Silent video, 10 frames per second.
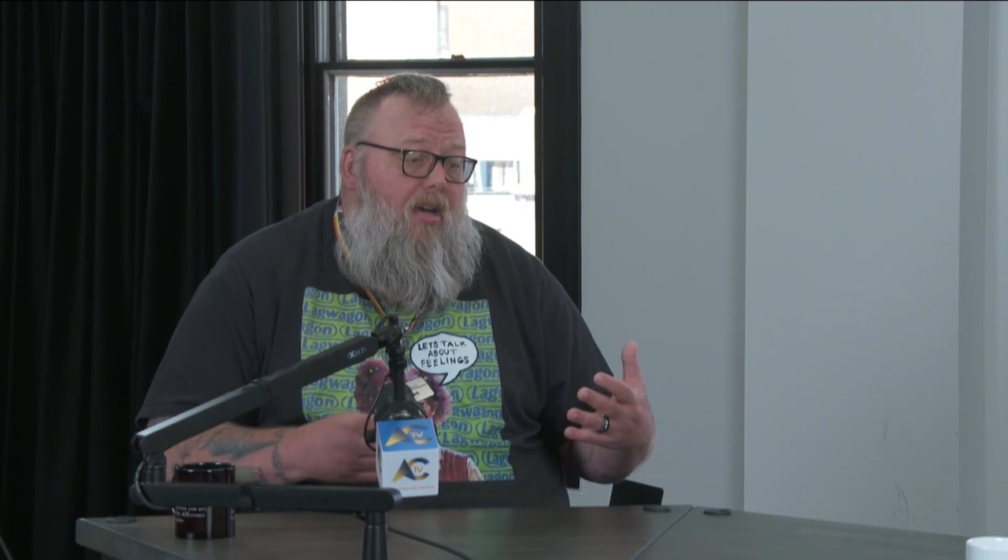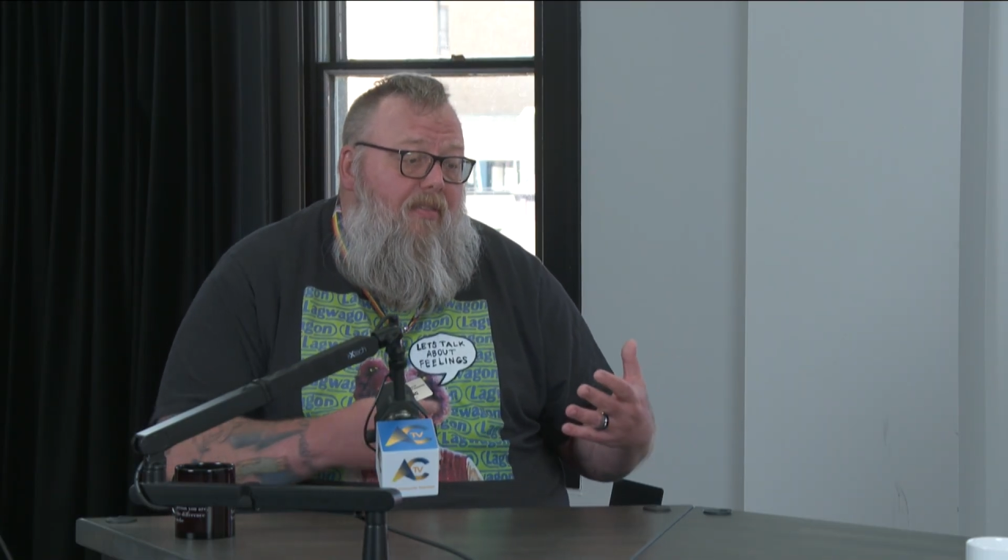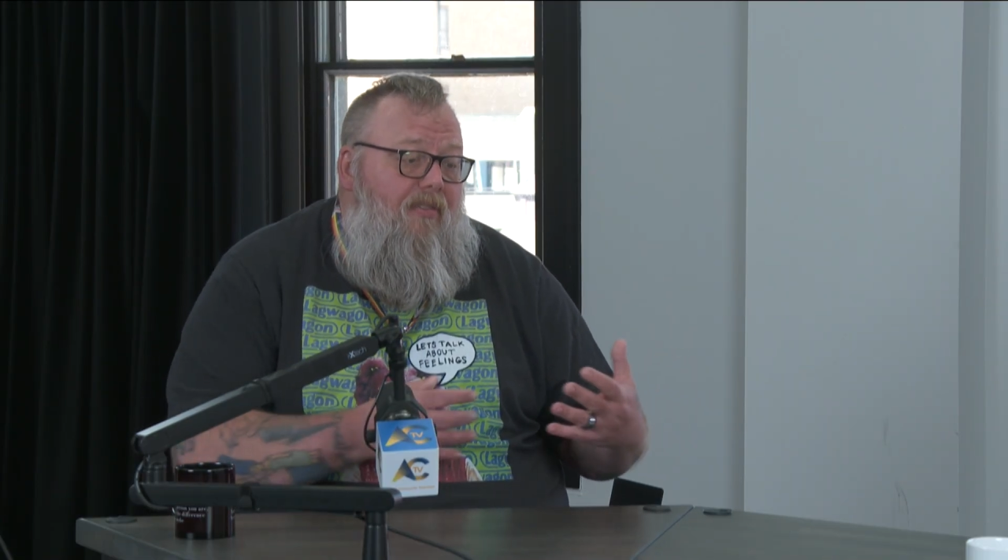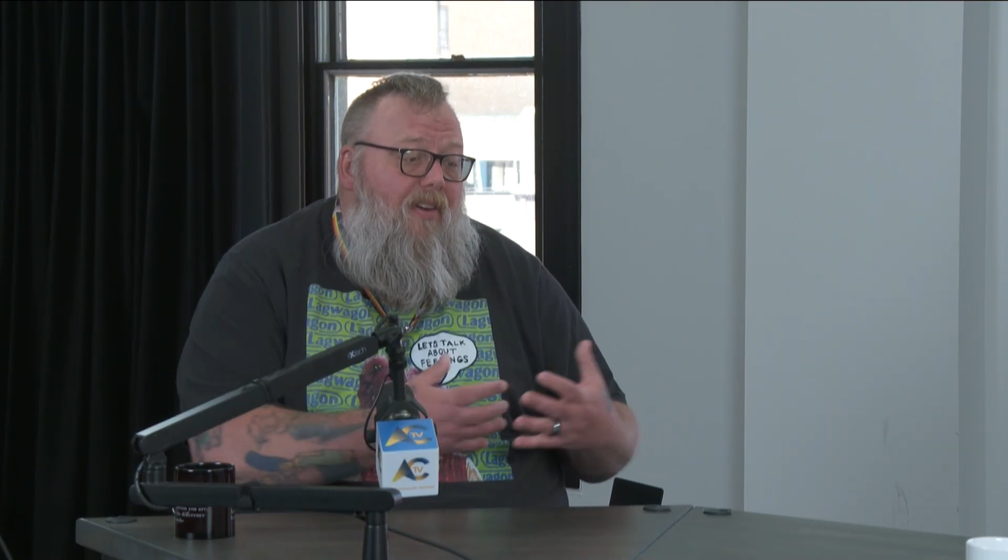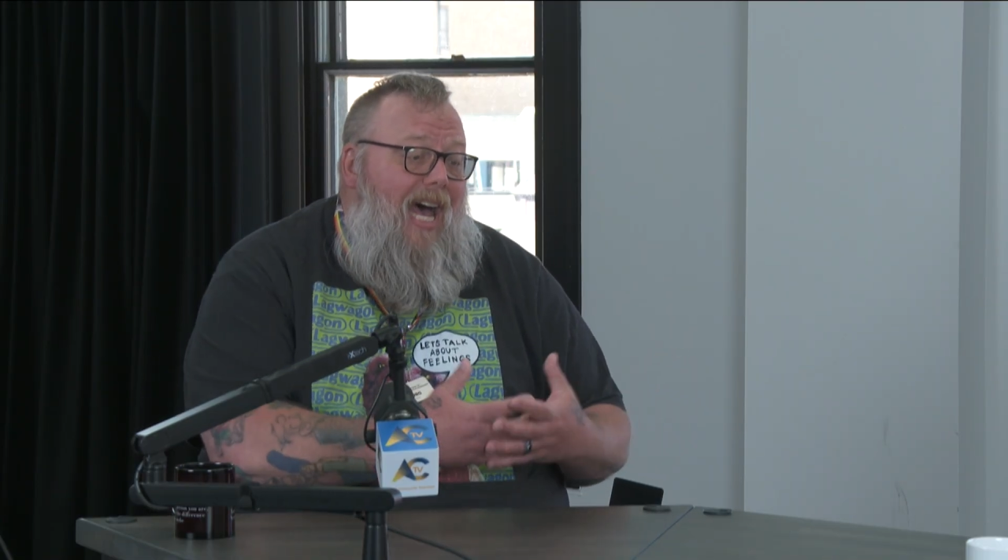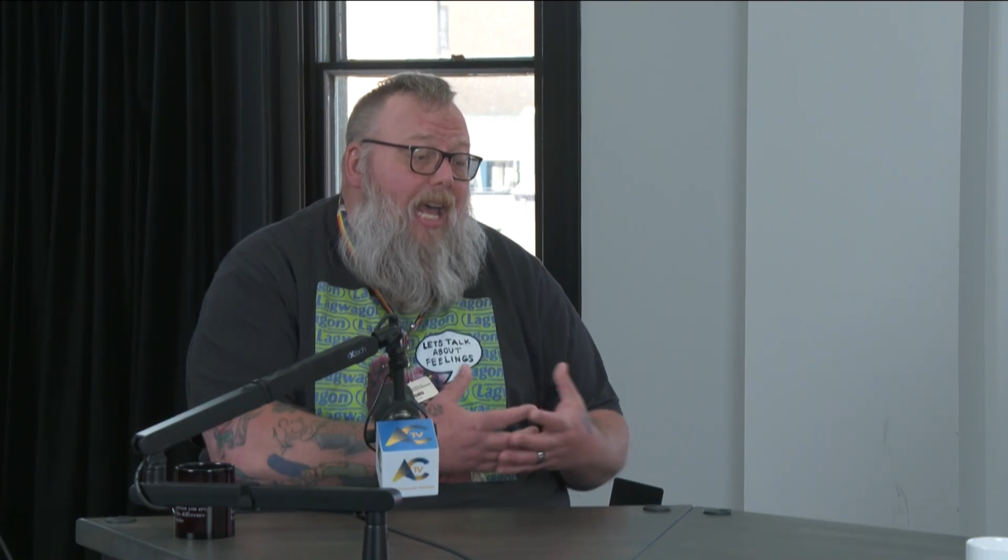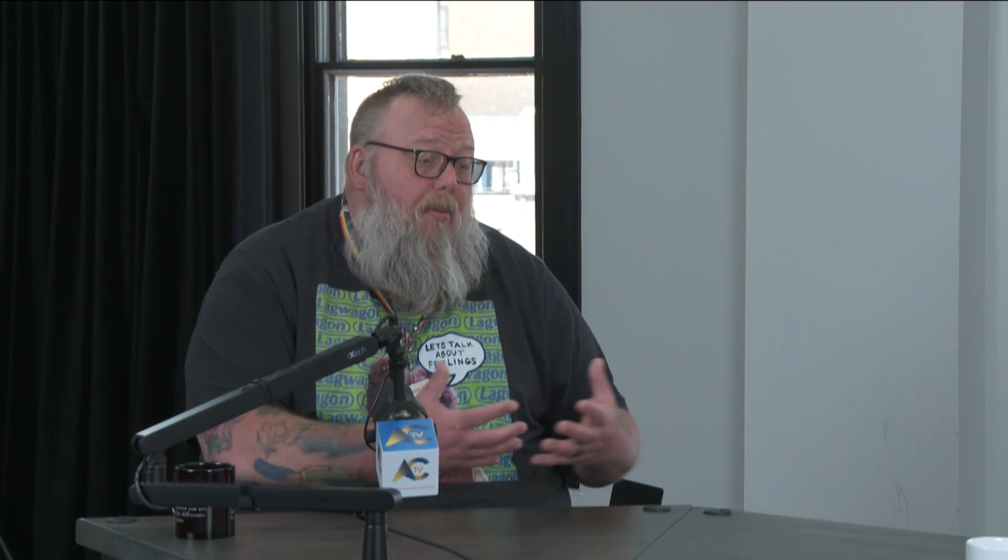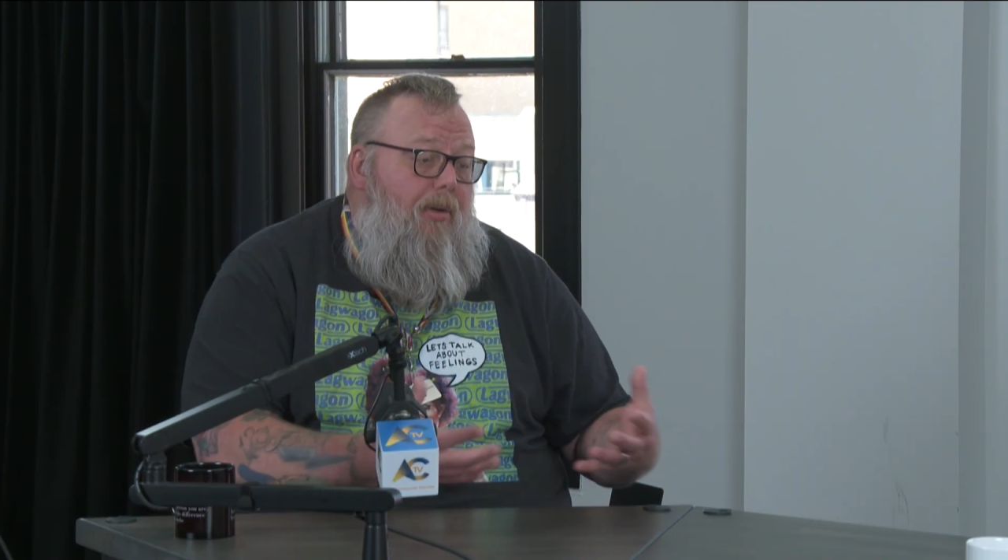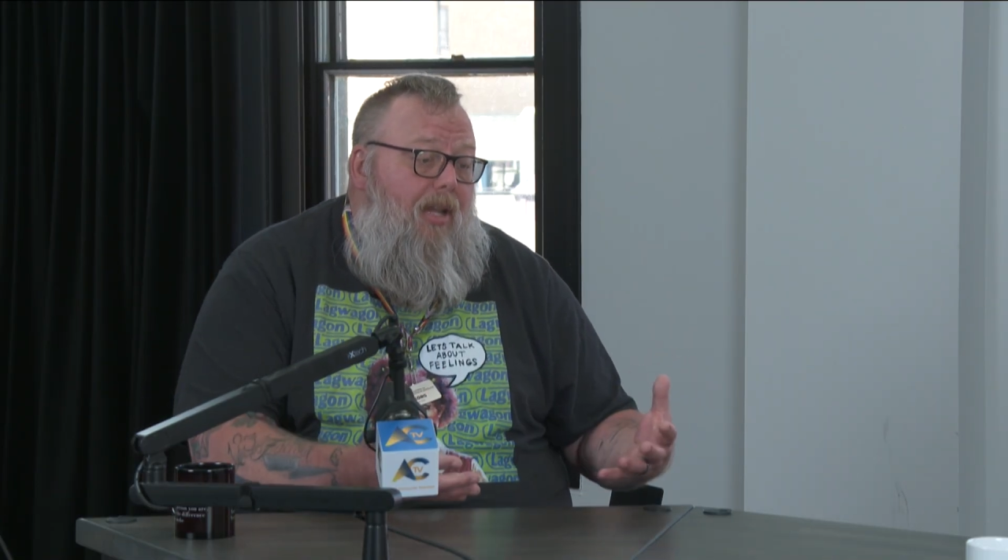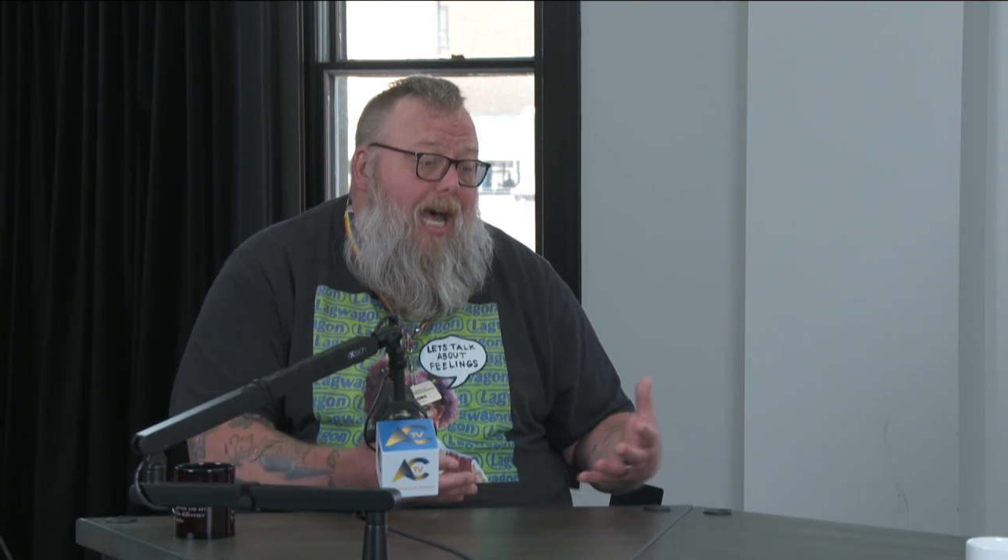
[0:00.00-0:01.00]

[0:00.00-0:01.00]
a viable